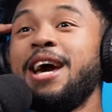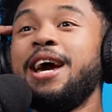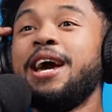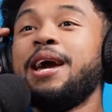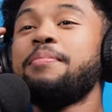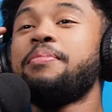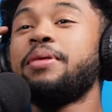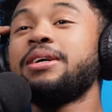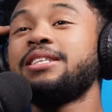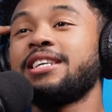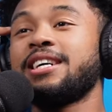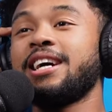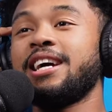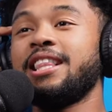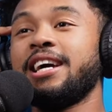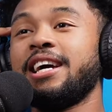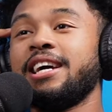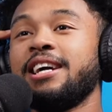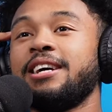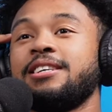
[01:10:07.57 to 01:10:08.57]
He puts the gun
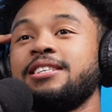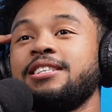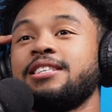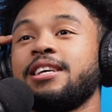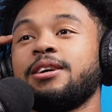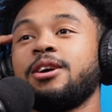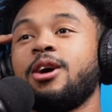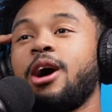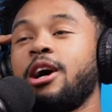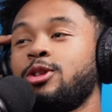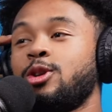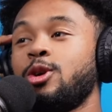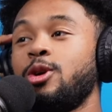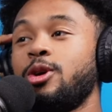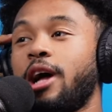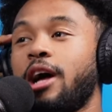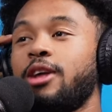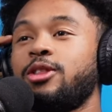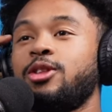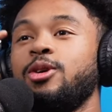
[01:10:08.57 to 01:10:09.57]
on here. He's like, yo, I'll do it.
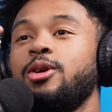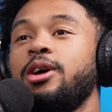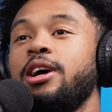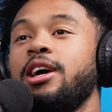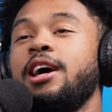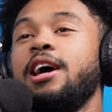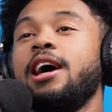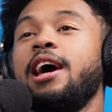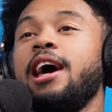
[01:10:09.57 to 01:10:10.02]
I'll do it.